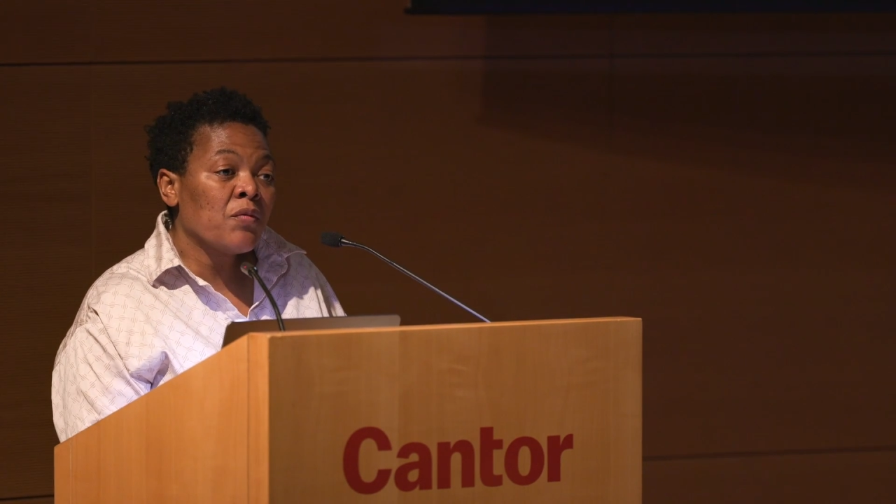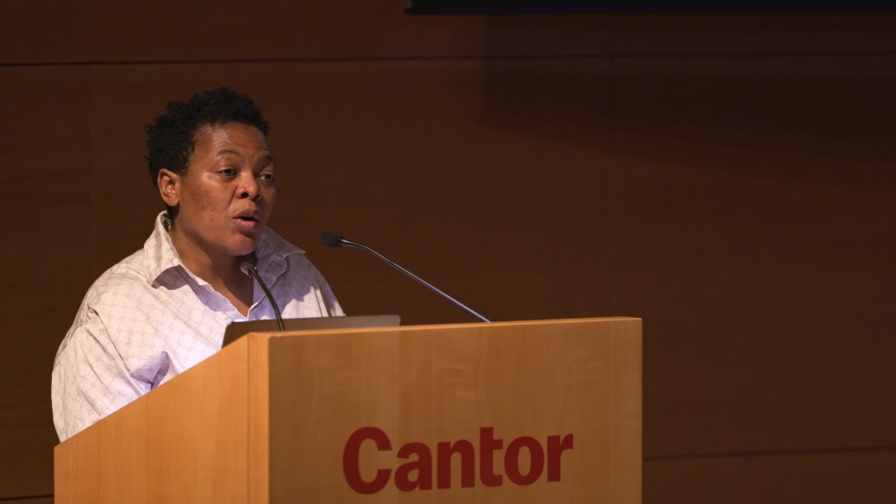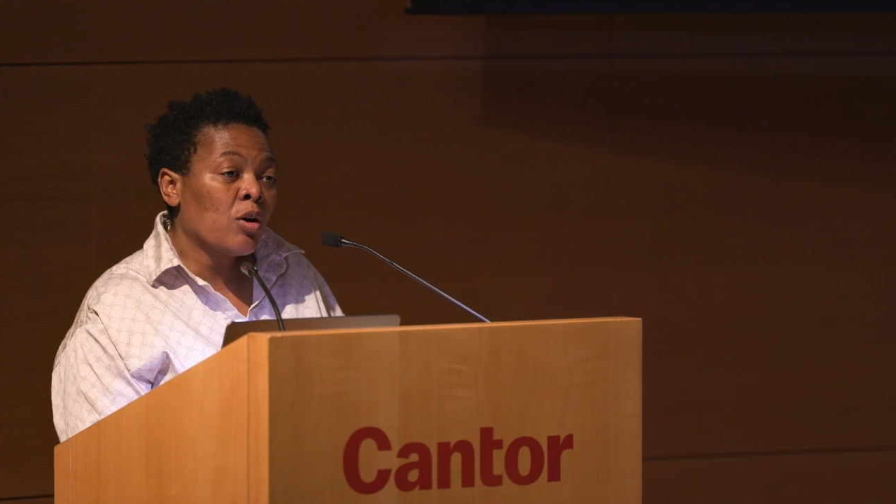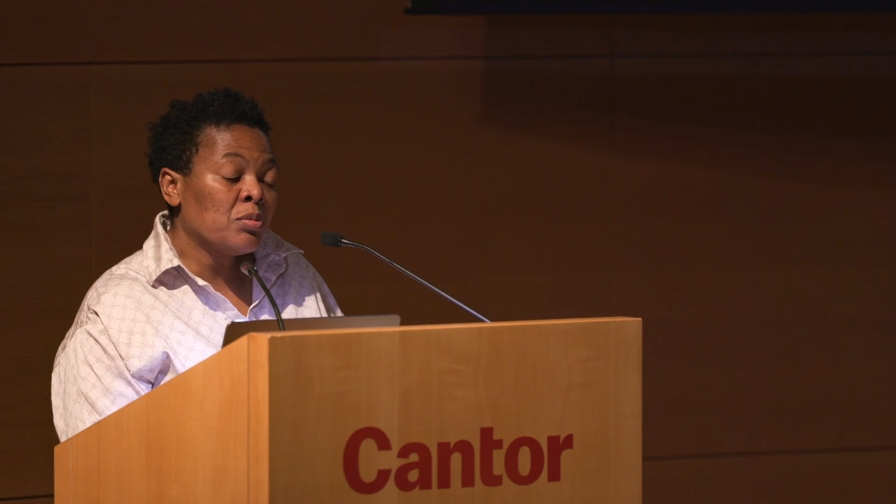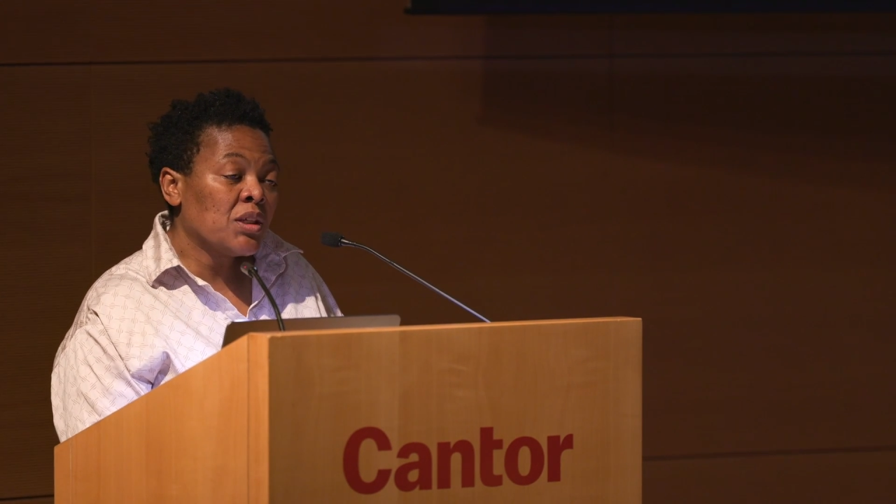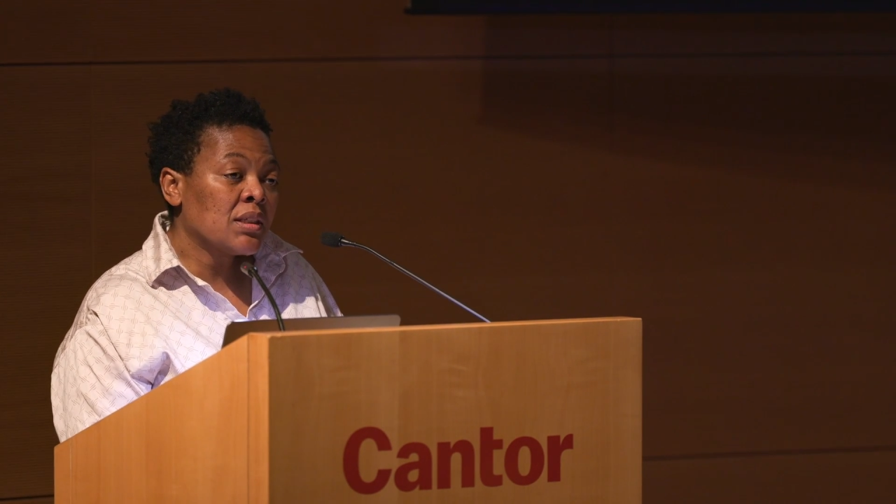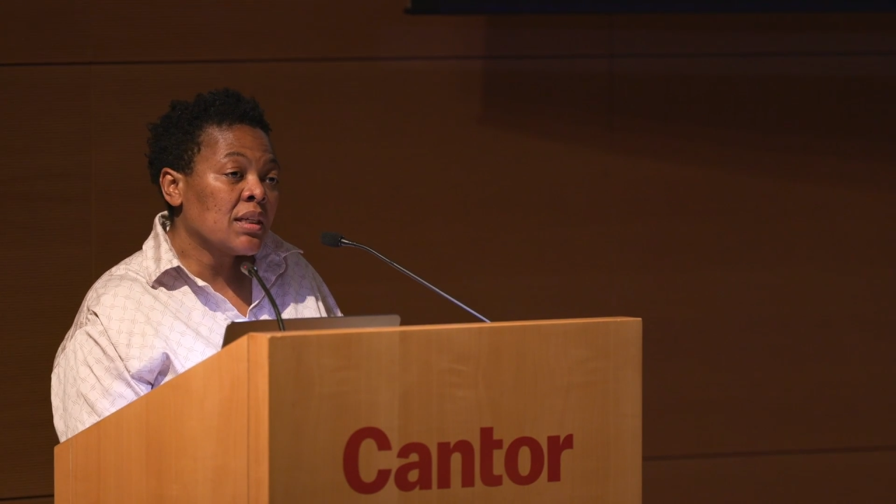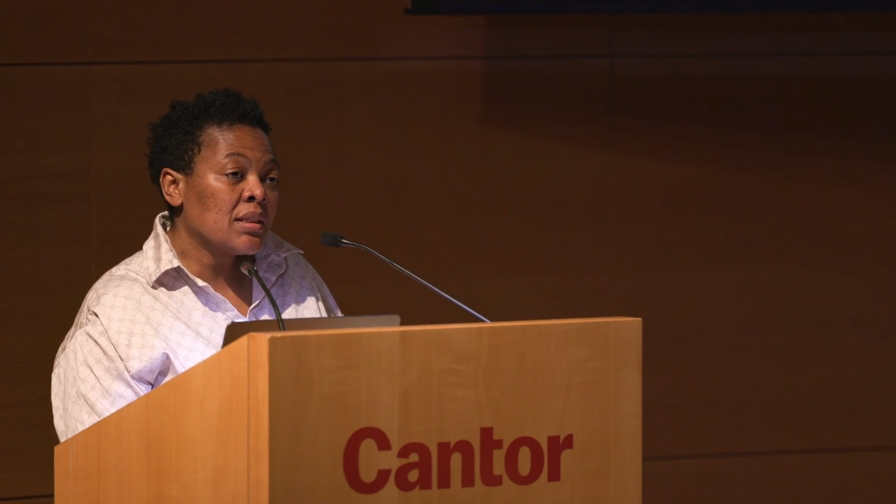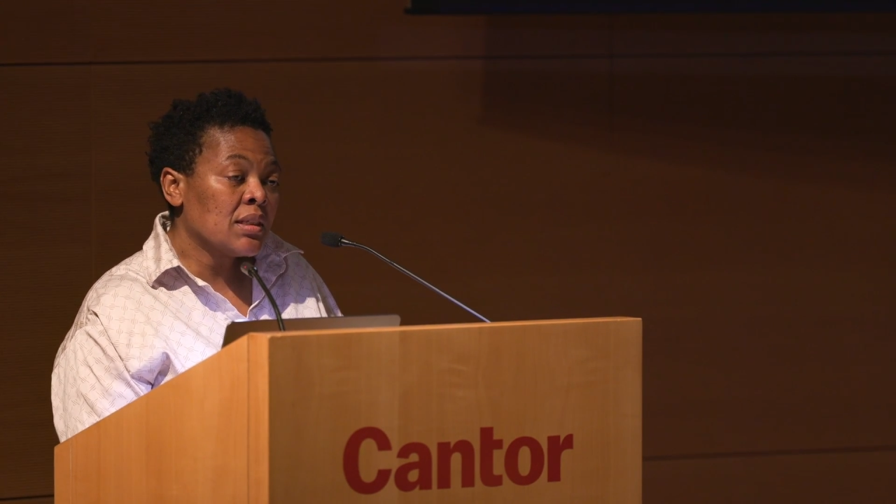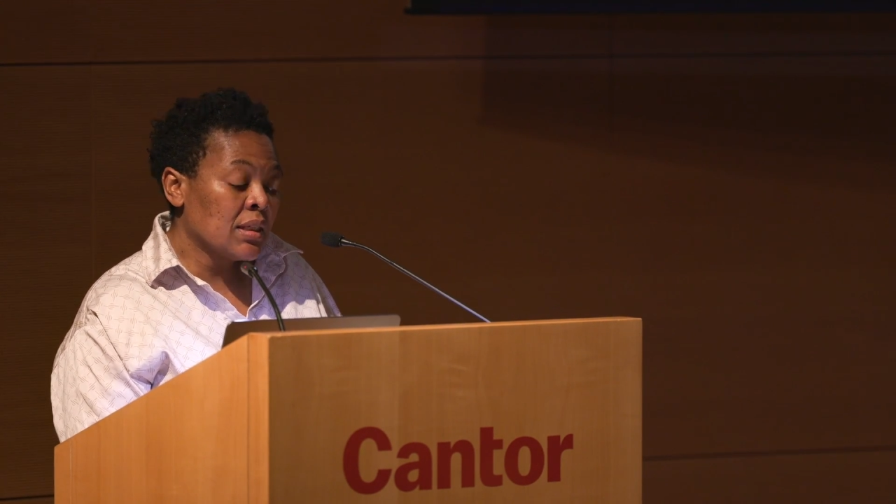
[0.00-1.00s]
the objects
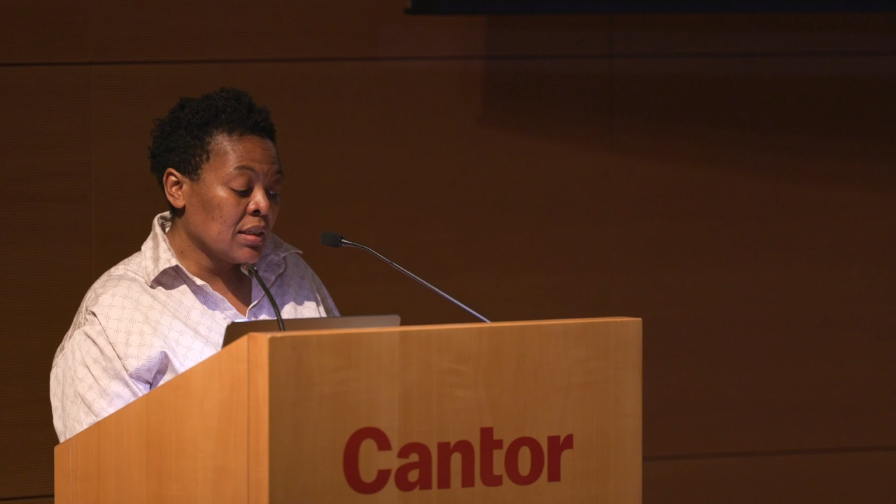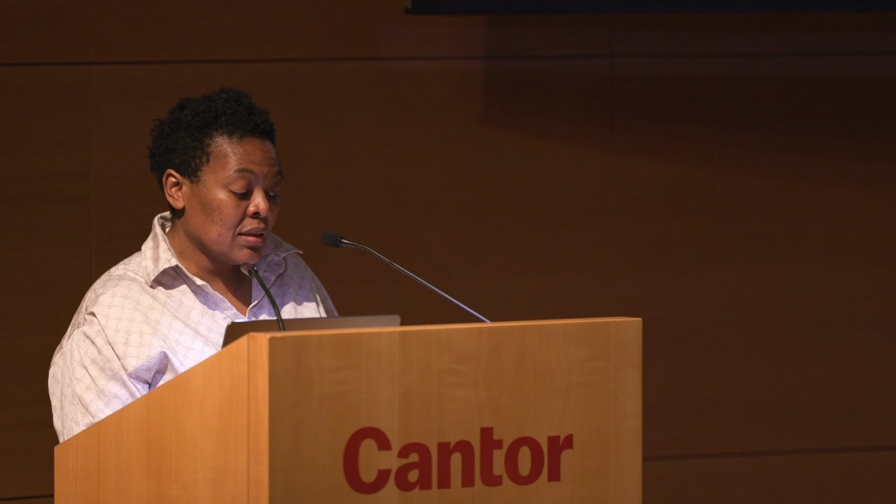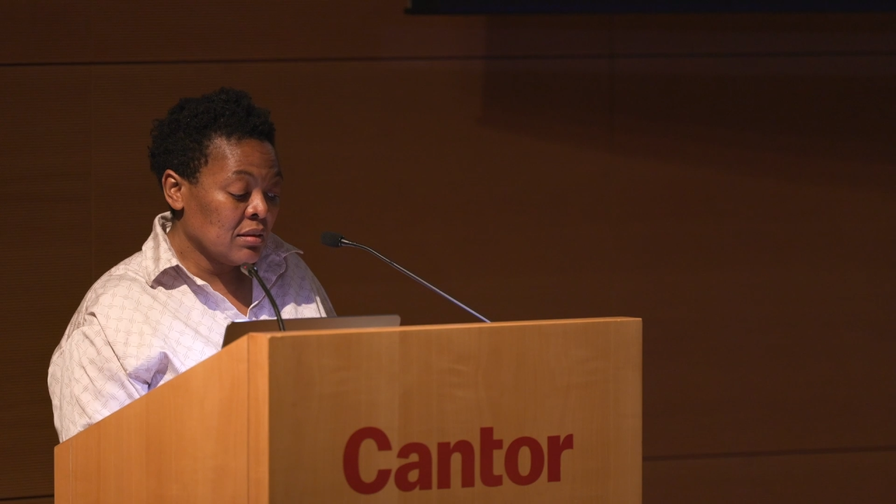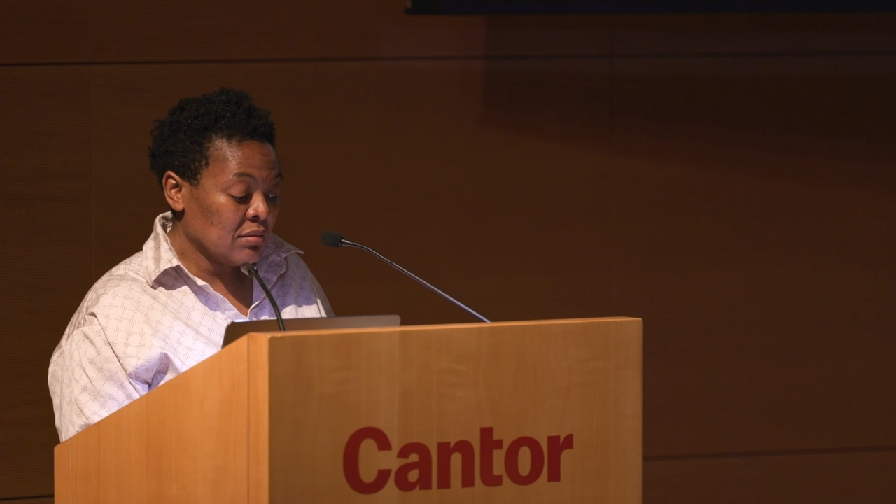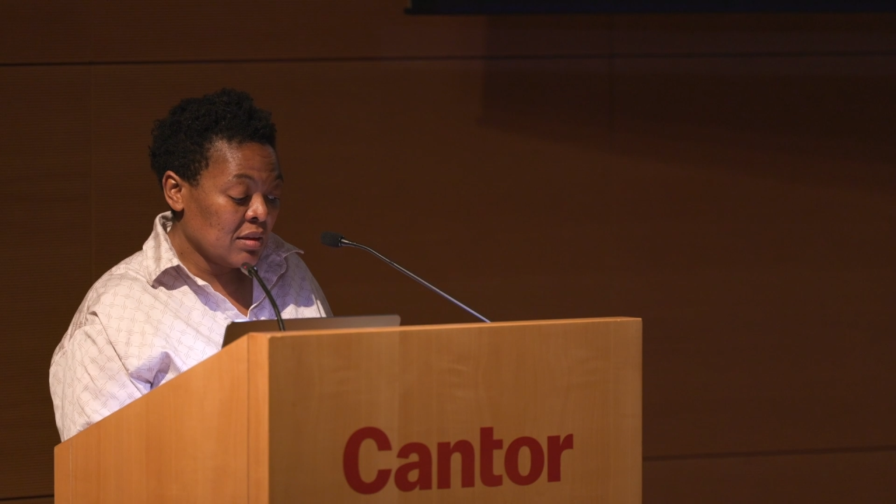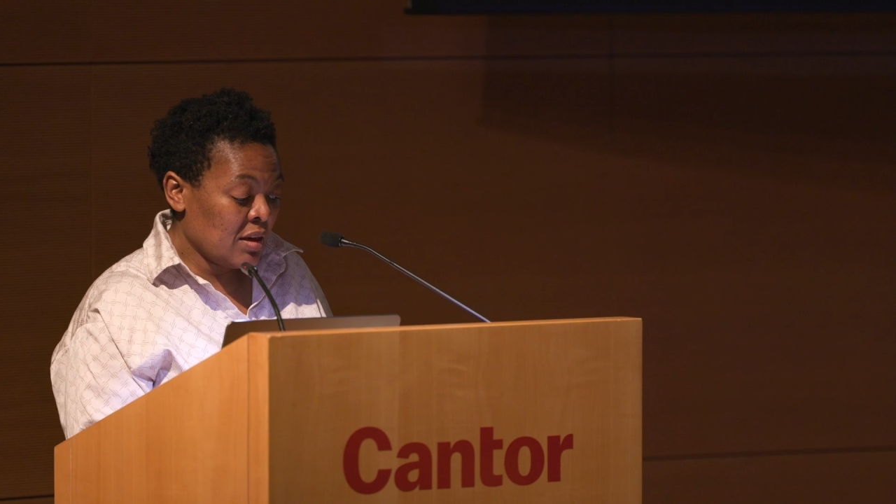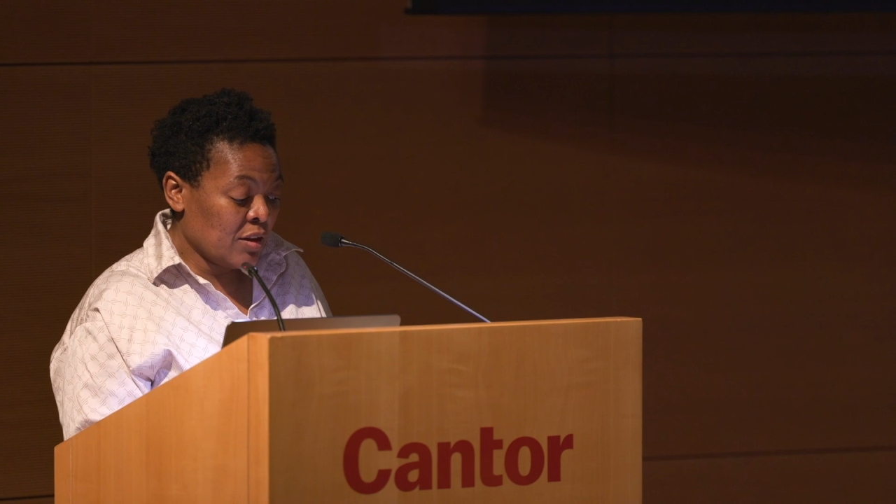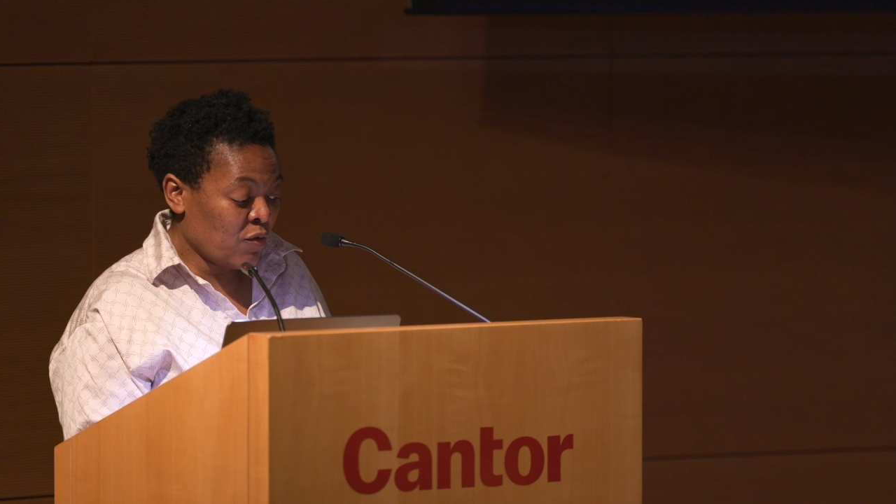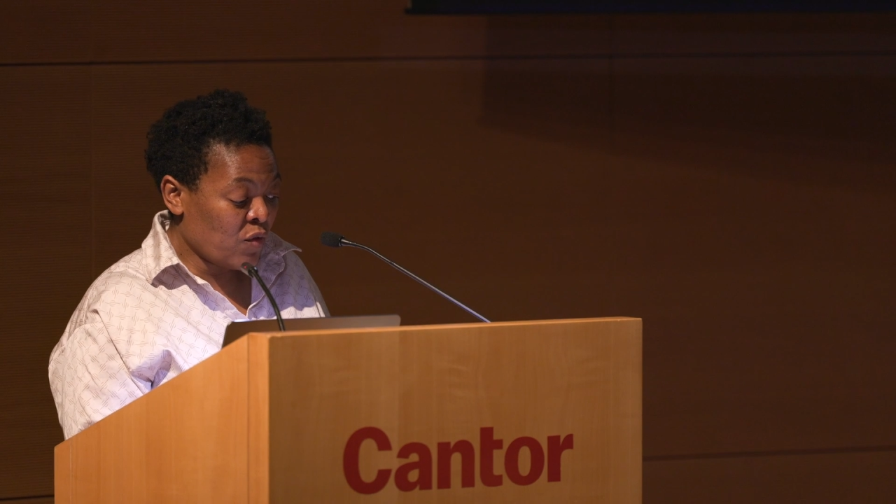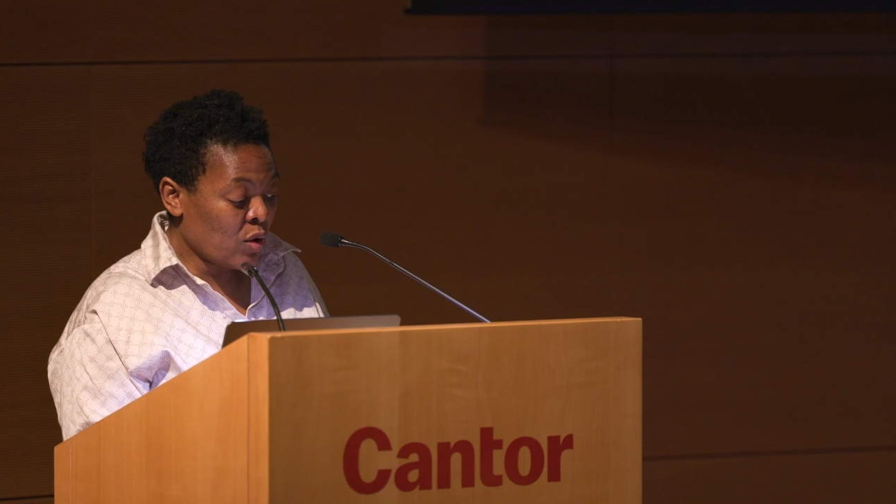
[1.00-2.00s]
are still in
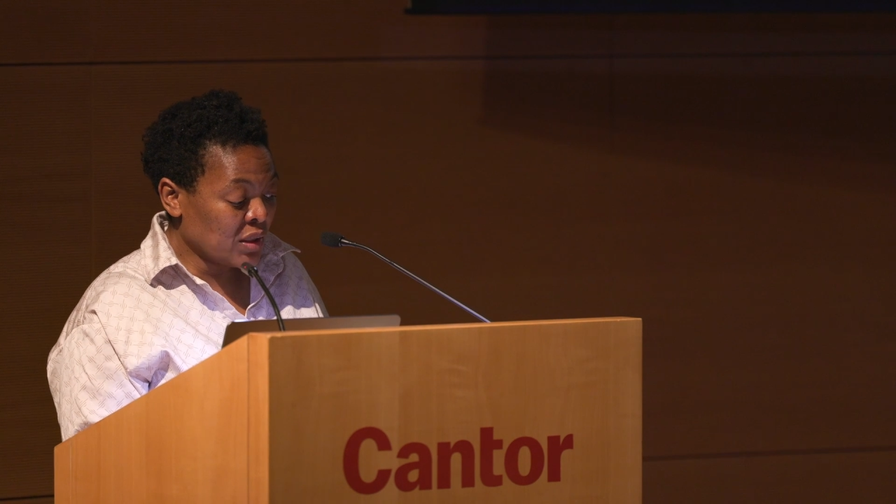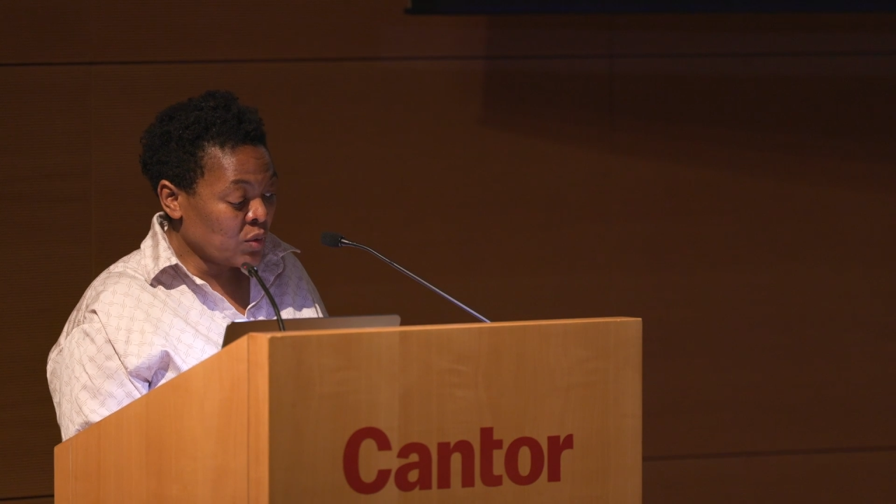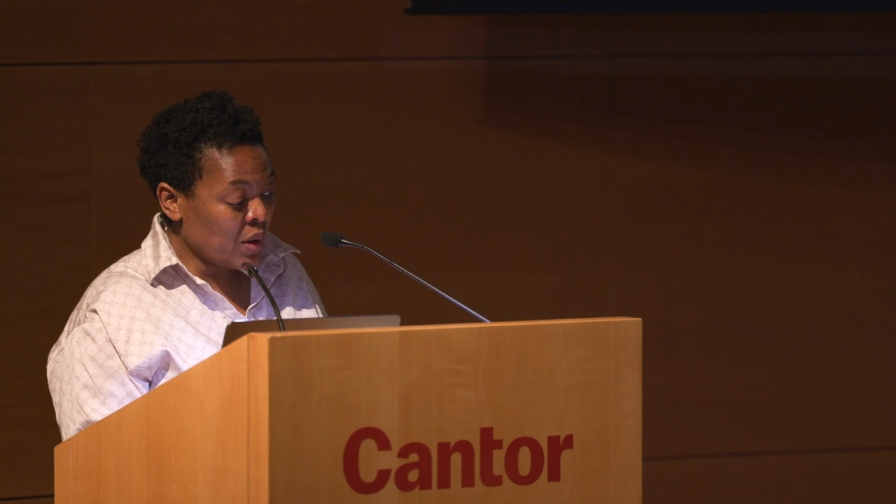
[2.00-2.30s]
the vaults.